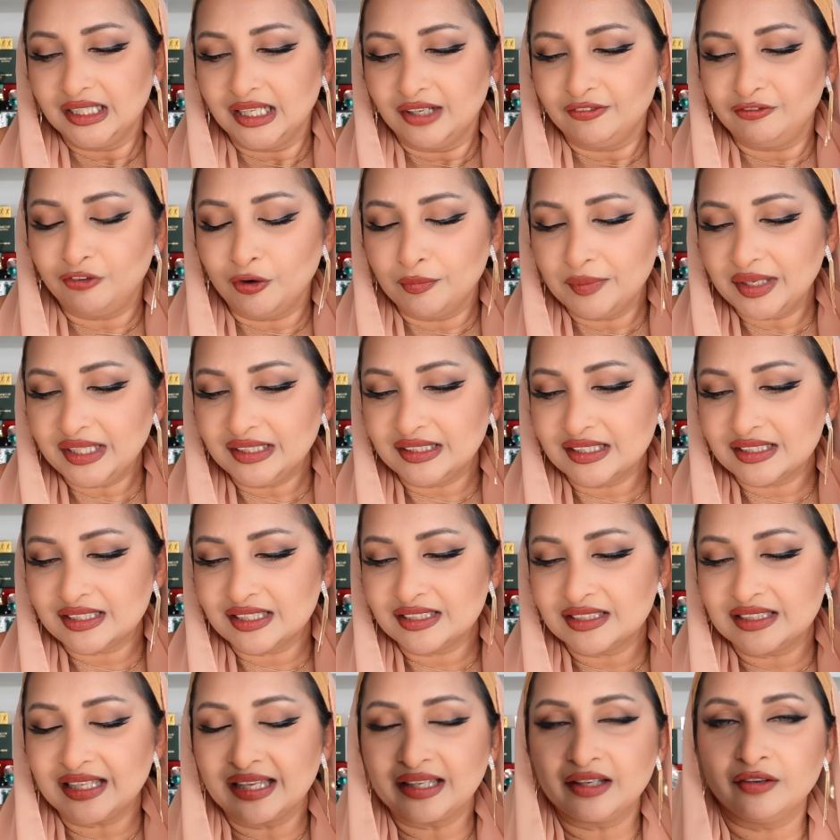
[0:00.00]
For me, this
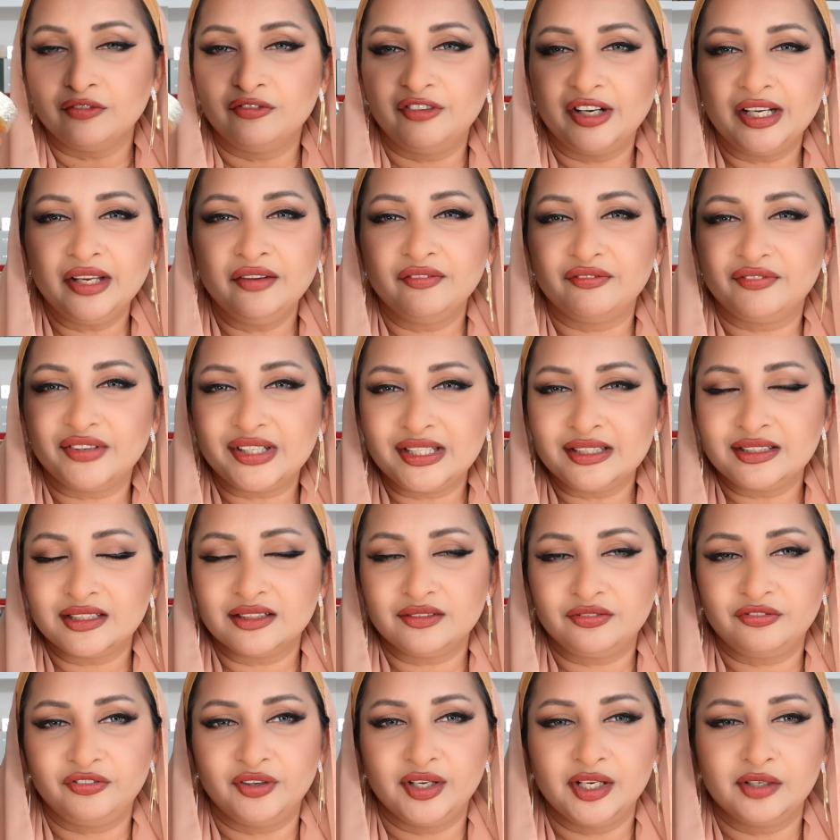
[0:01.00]
is like a very
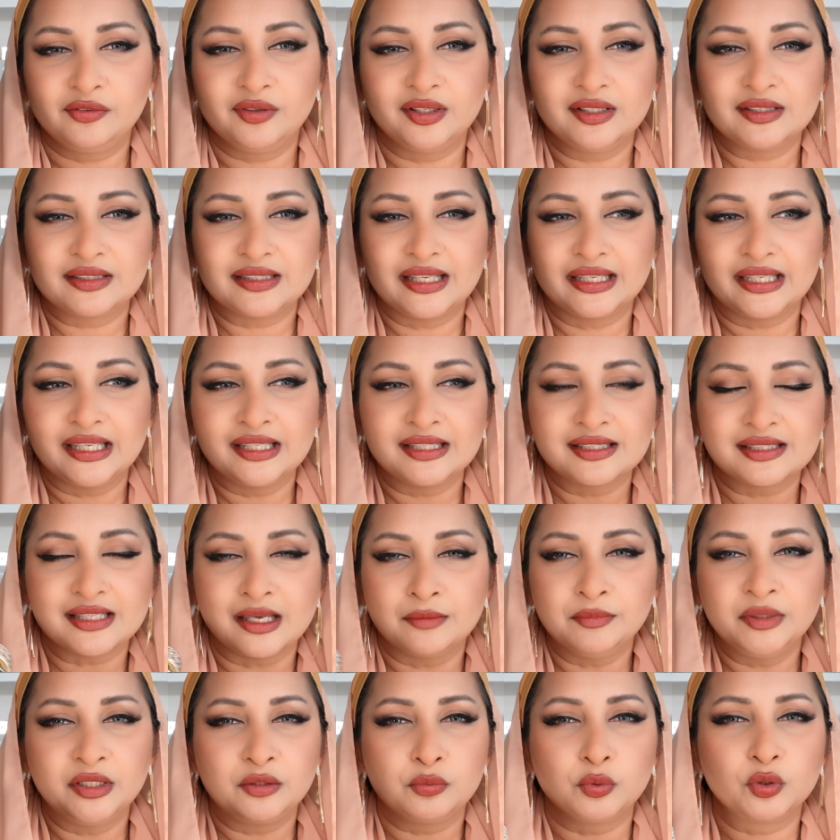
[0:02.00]
winter fragrance. Like in
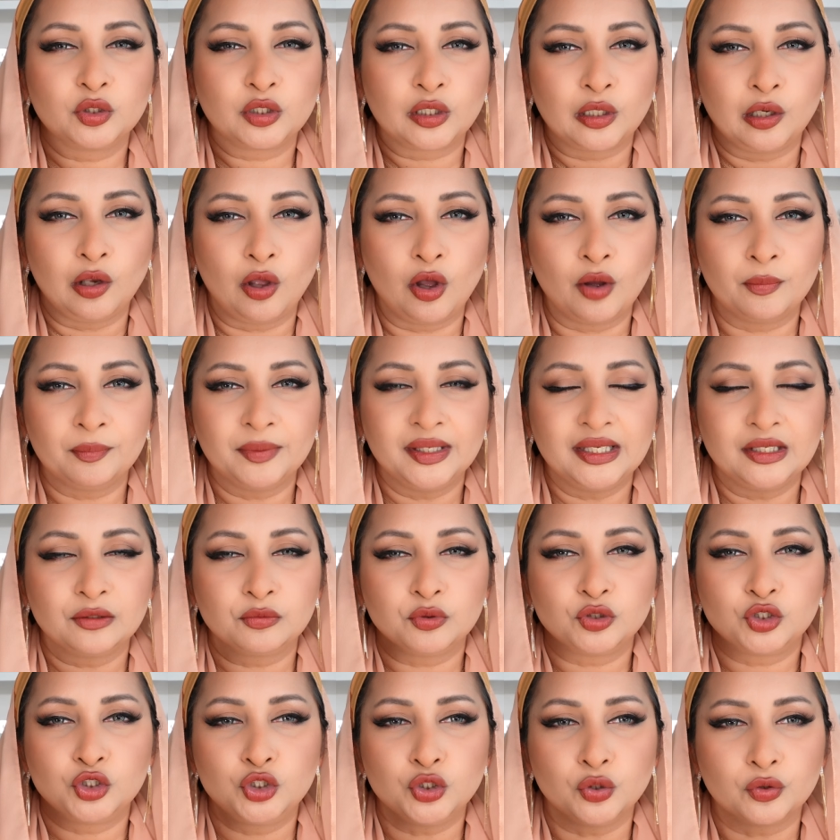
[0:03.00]
summer, it would claw me, it
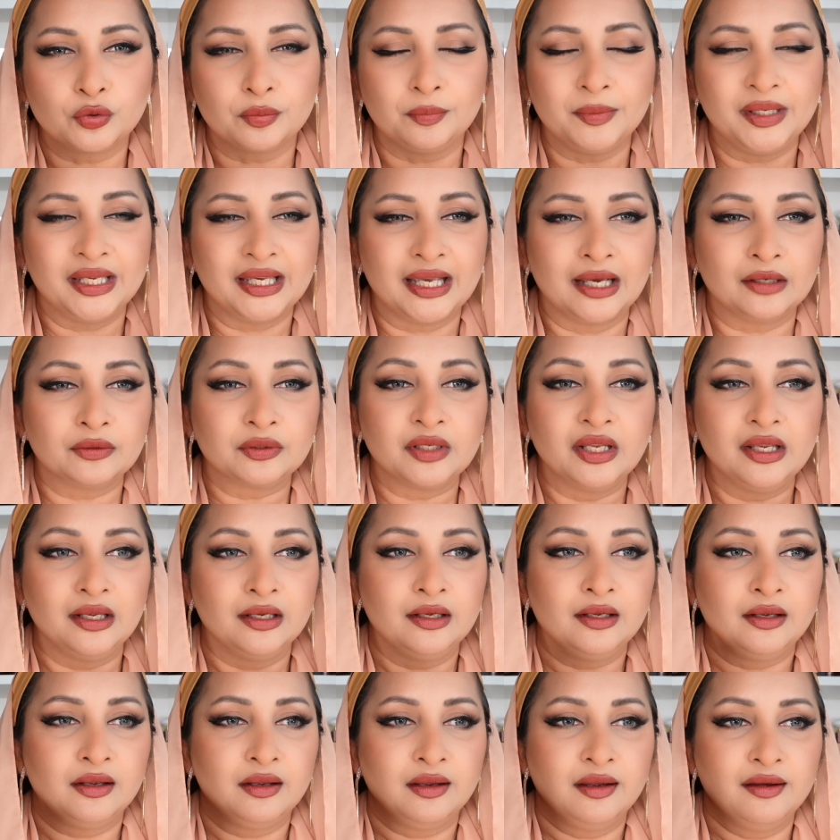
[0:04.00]
would choke me out.
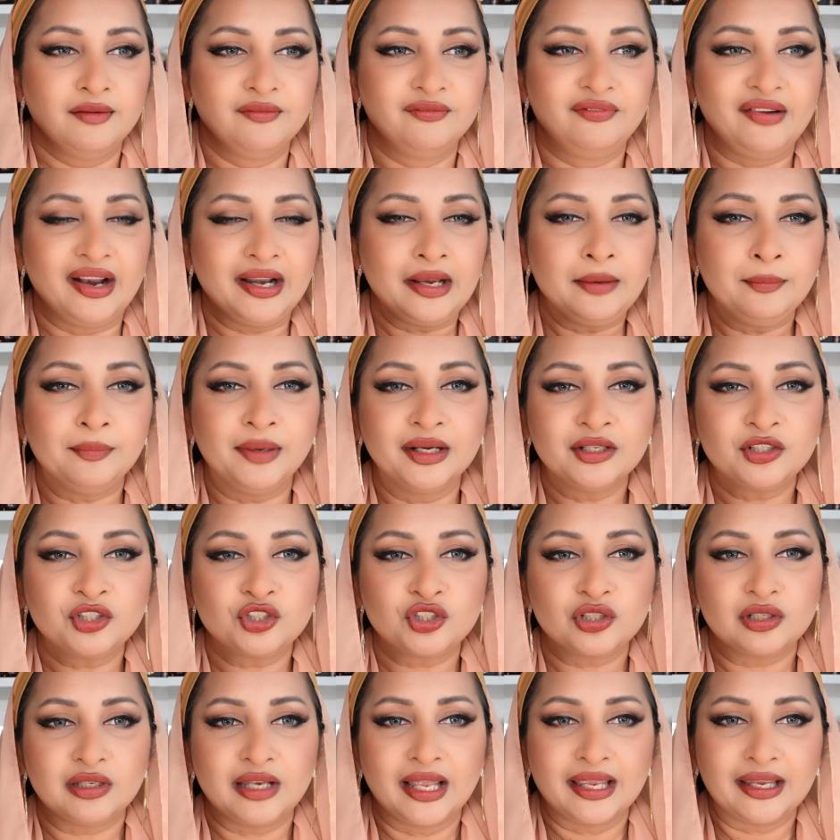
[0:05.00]
Very
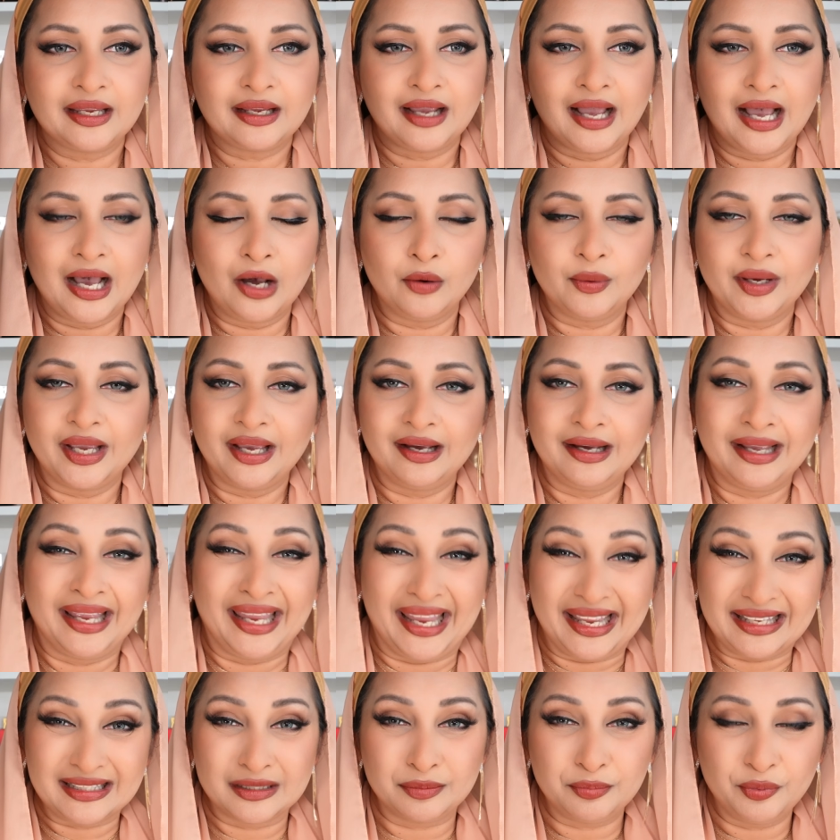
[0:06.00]
much like how a
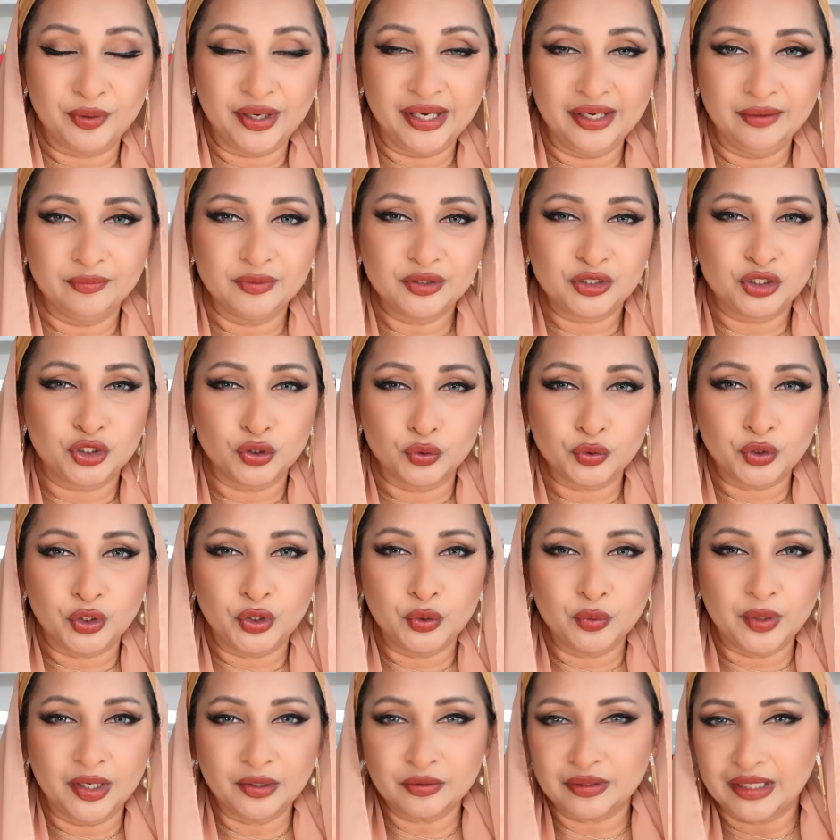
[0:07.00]
hairspray would choke
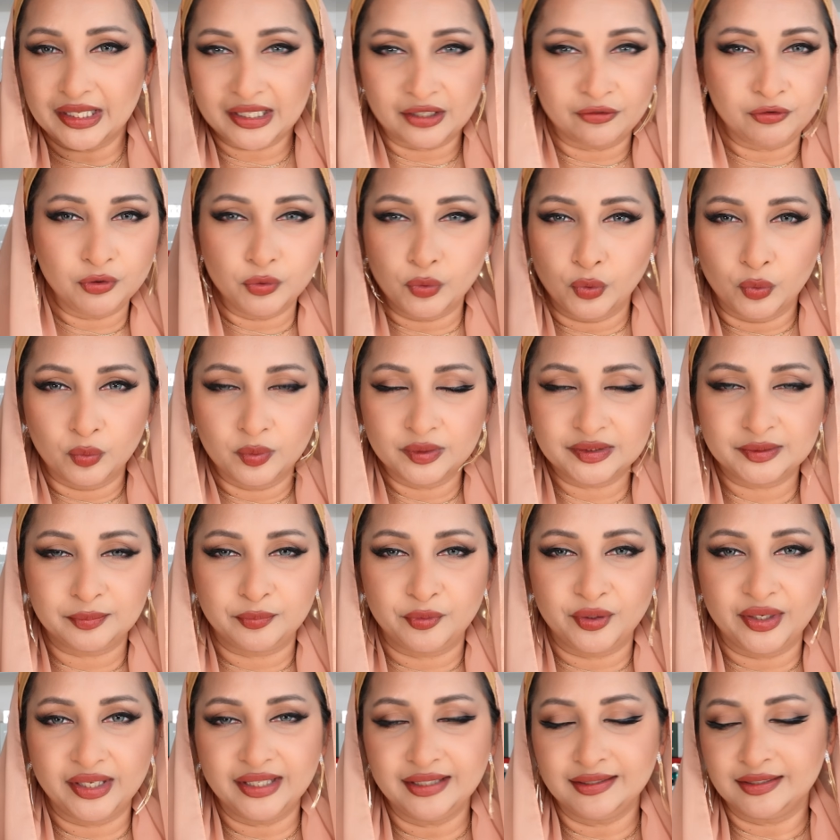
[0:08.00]
you out, like if you
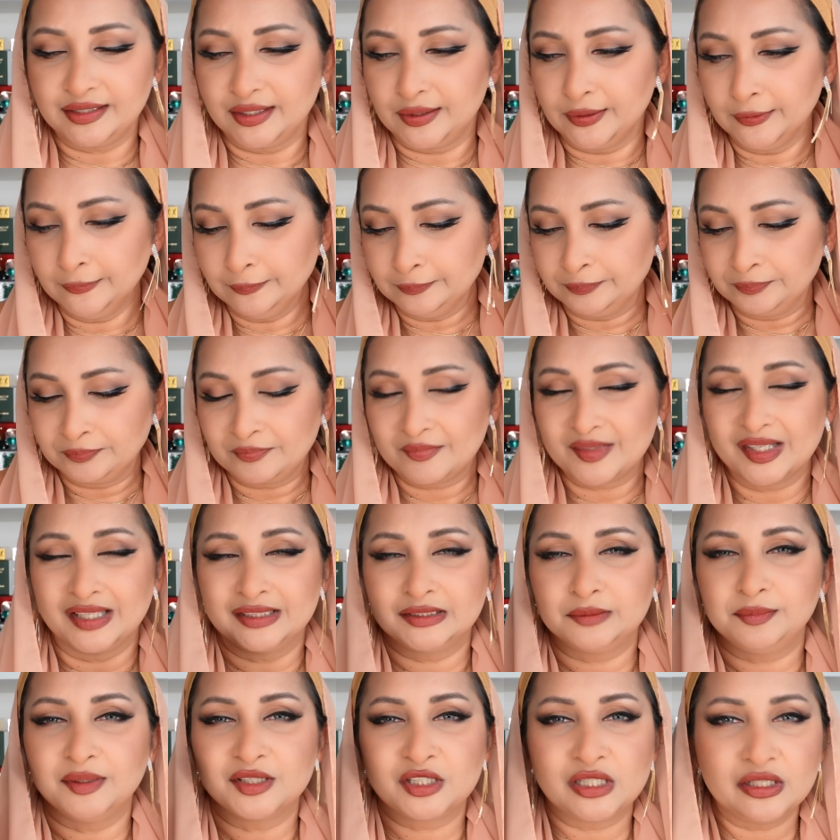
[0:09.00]
overspray it,
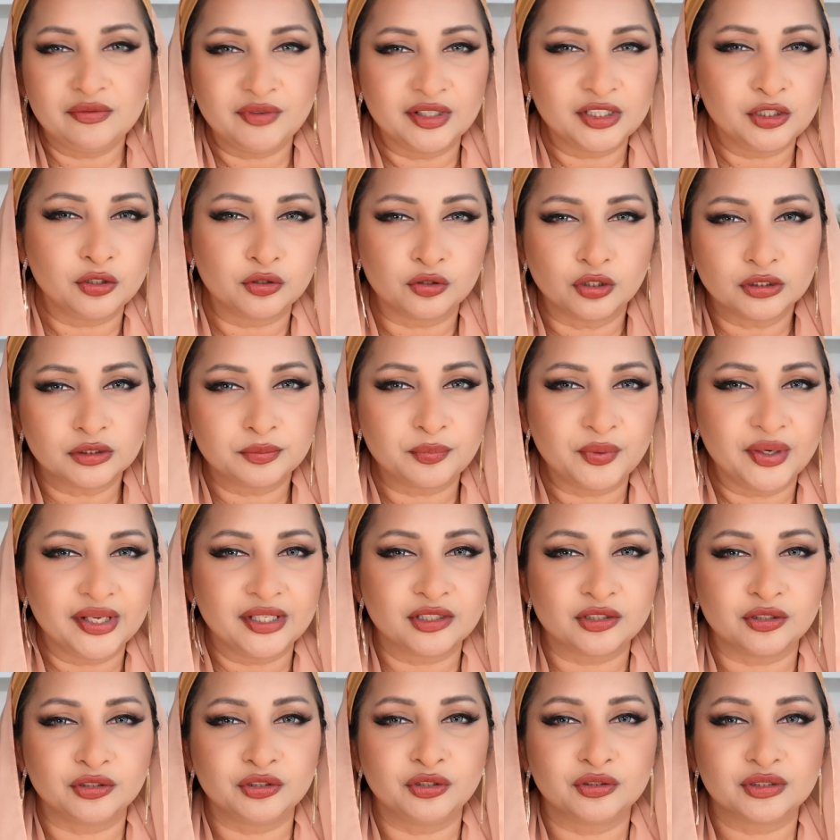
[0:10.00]
especially when you're not spraying
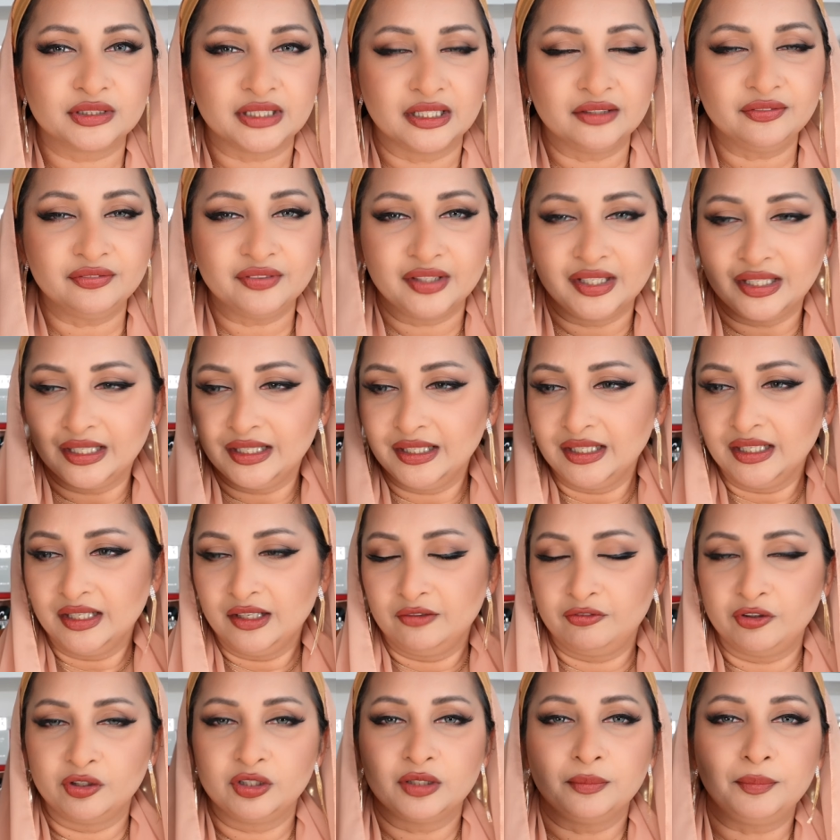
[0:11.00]
it on yourself.
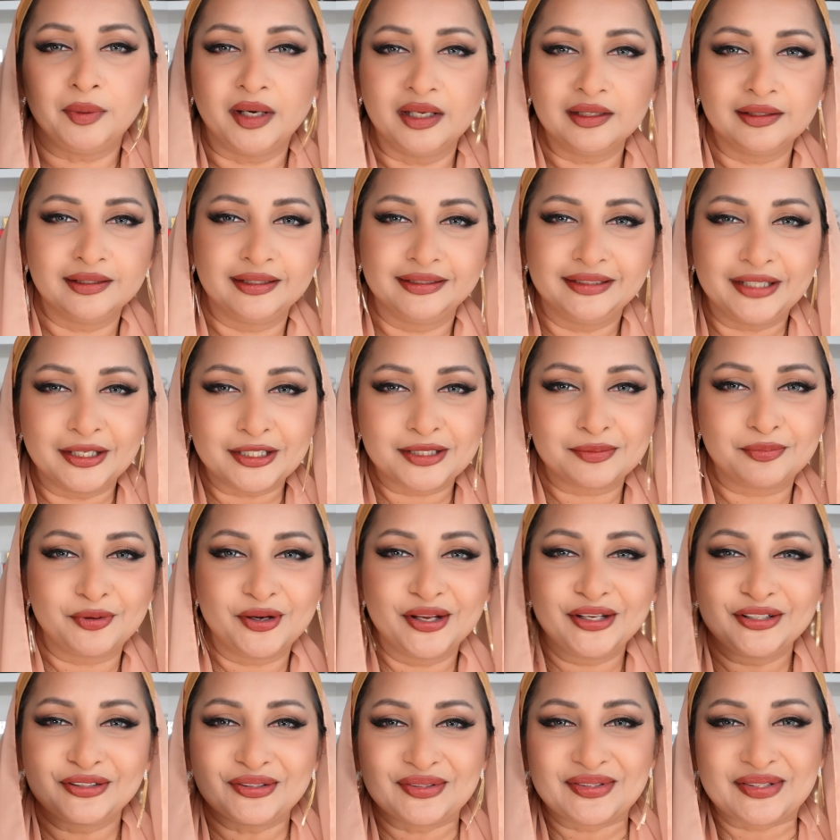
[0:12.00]
If you're in the parlor and they're
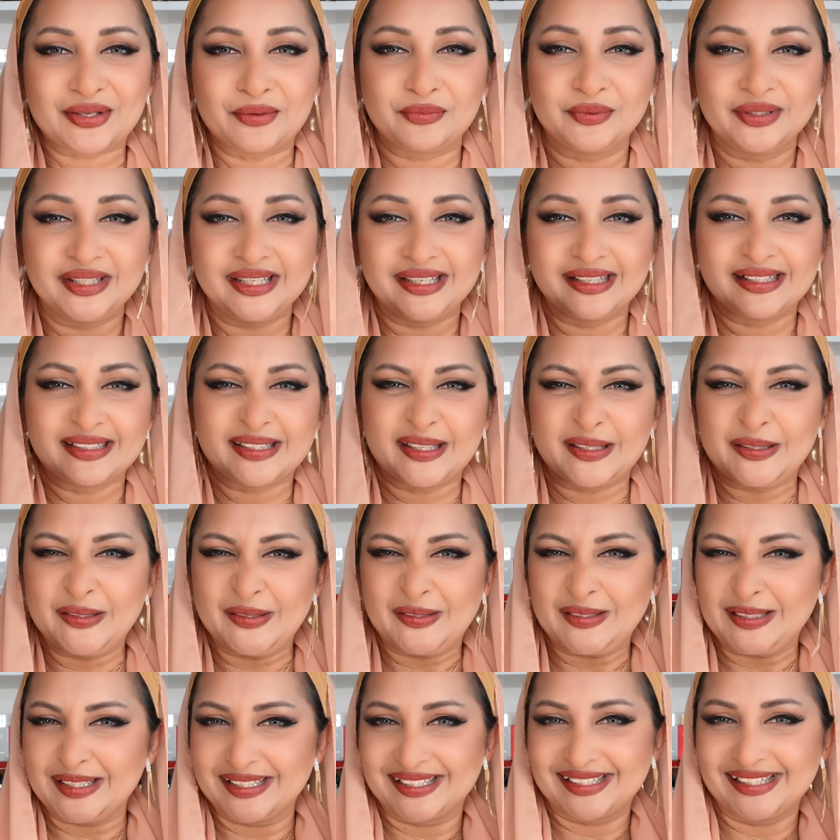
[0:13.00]
spraying it on somebody else and
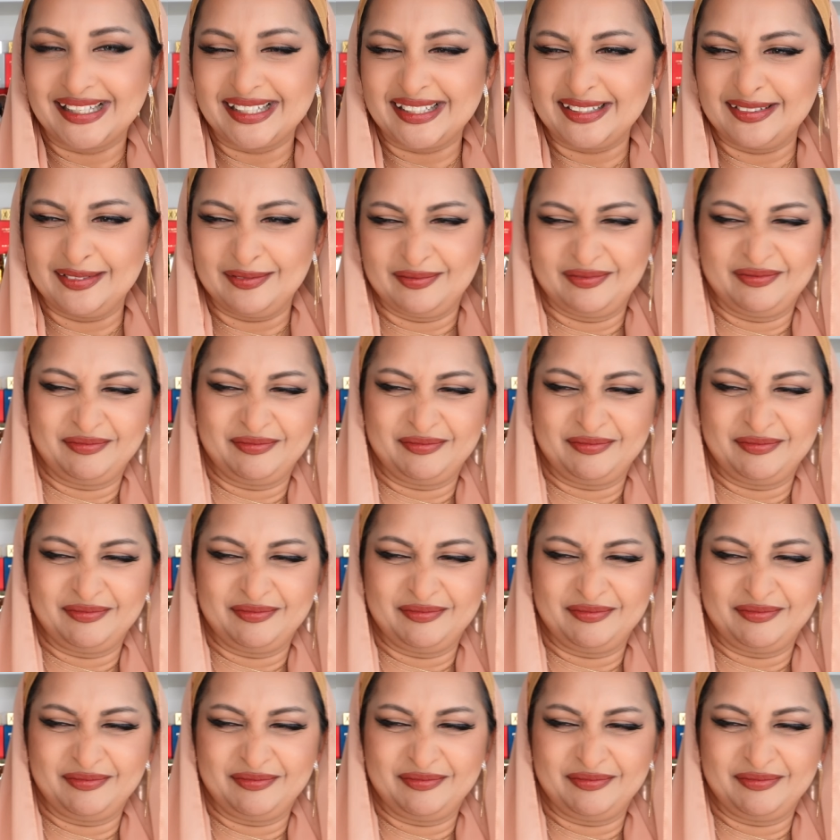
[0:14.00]
you're just like, it